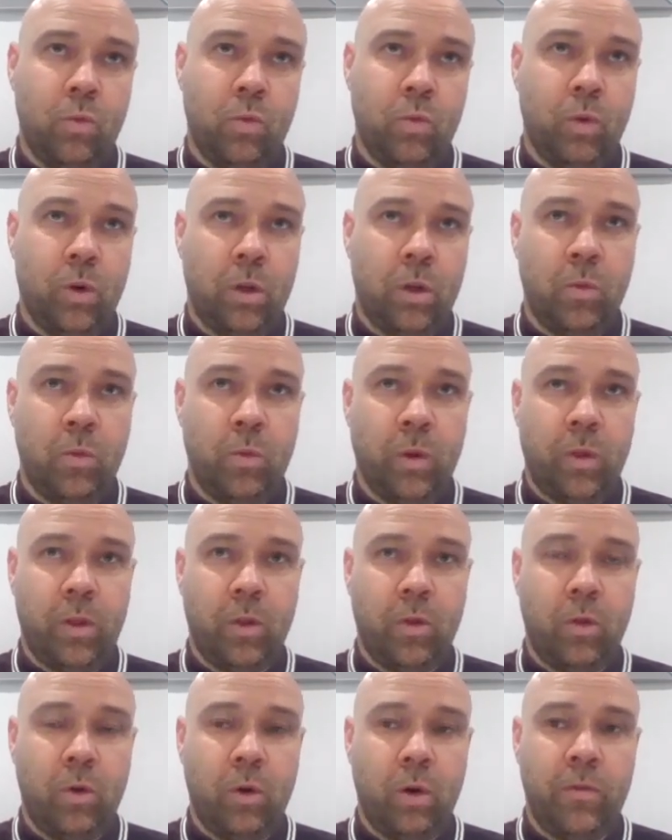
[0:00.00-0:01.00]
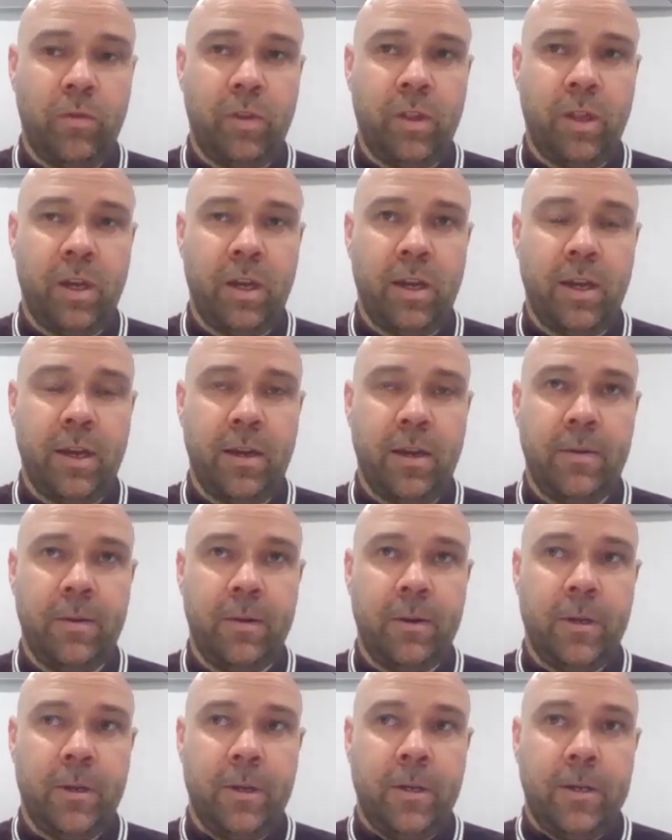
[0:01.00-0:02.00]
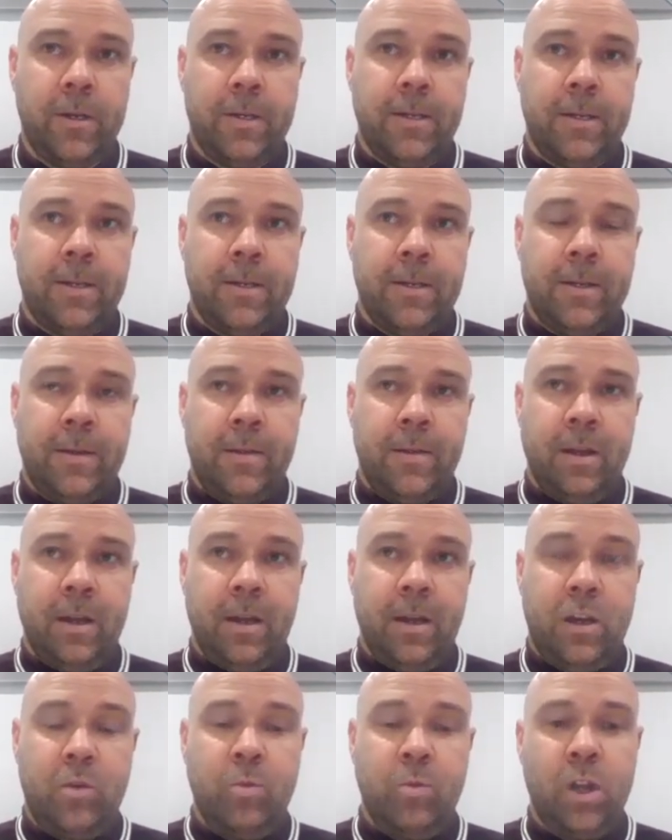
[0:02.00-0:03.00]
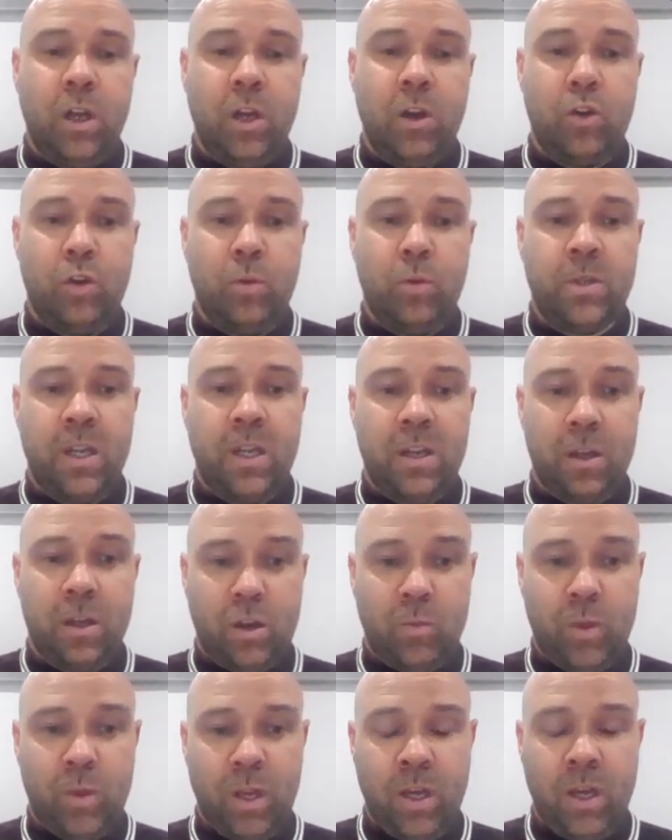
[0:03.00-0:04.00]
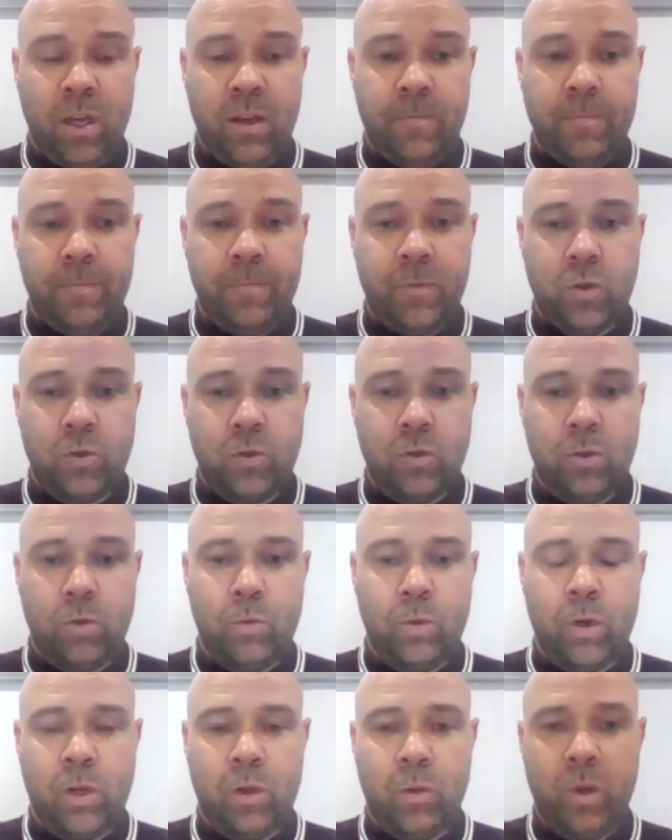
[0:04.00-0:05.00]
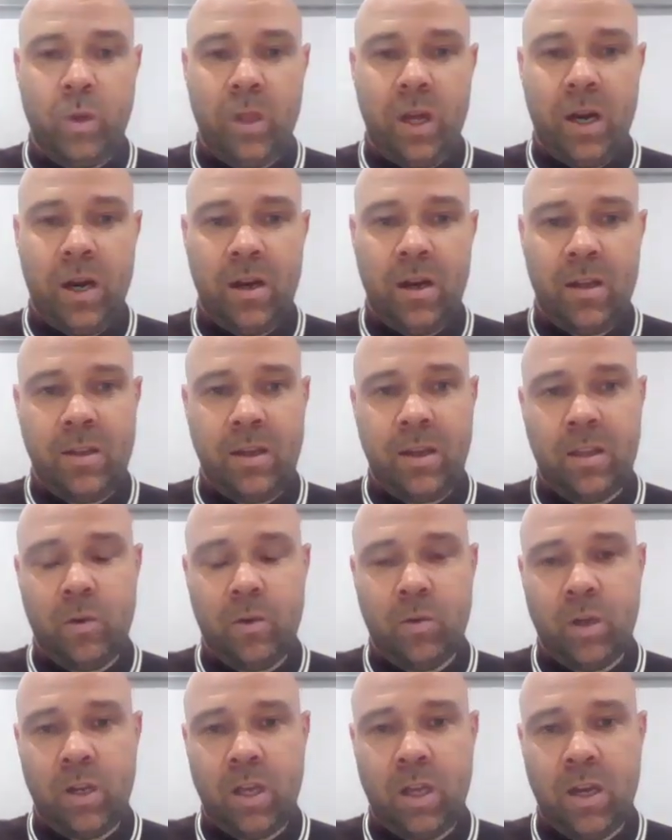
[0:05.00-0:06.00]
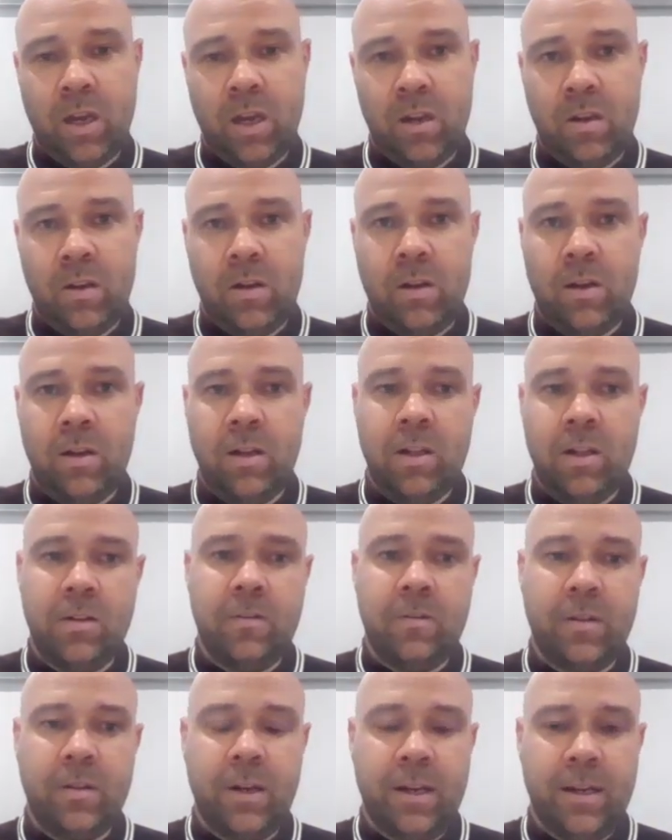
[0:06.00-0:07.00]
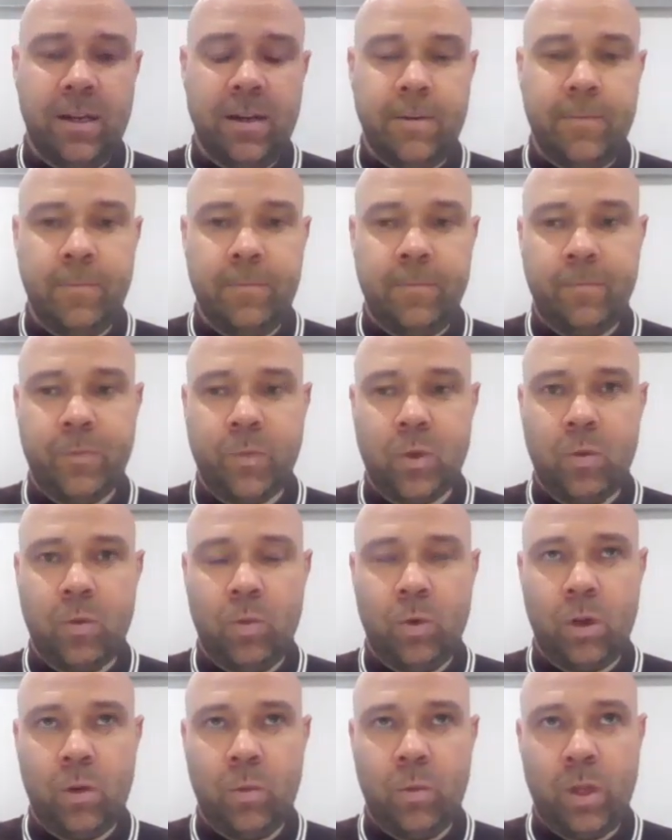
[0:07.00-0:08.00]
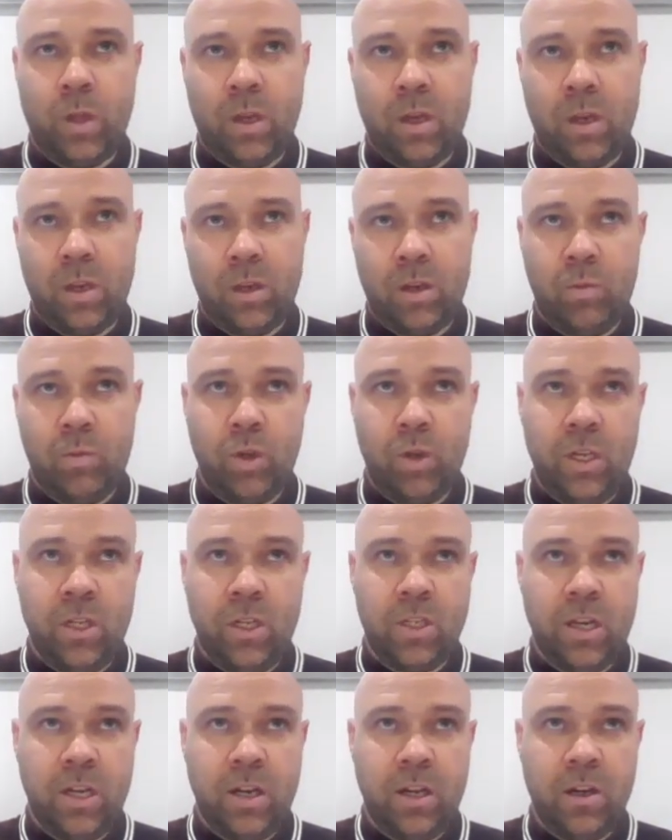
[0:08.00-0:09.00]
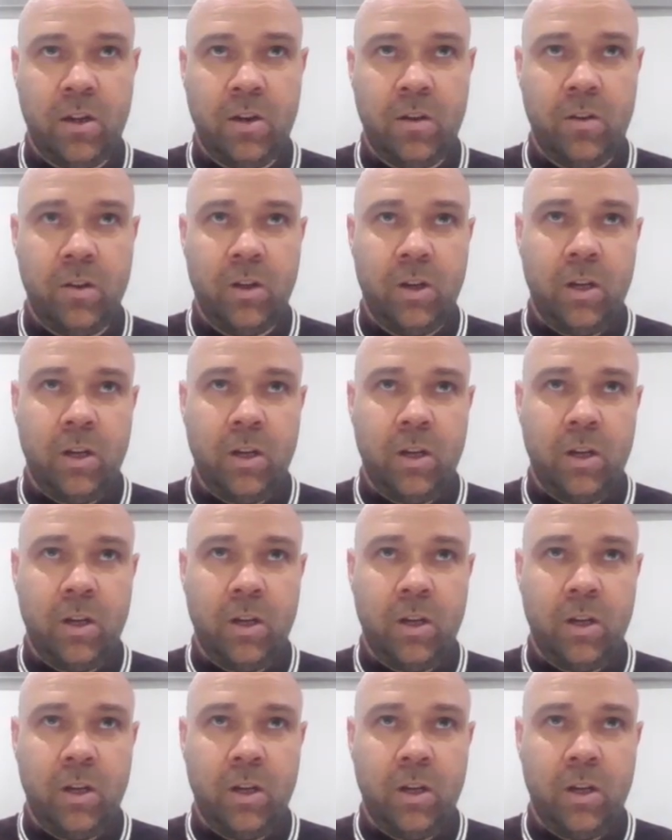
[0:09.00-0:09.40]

with a lot of the community groups in the community. So working with the Attic down in Kirton and working with Kirton Community Centre,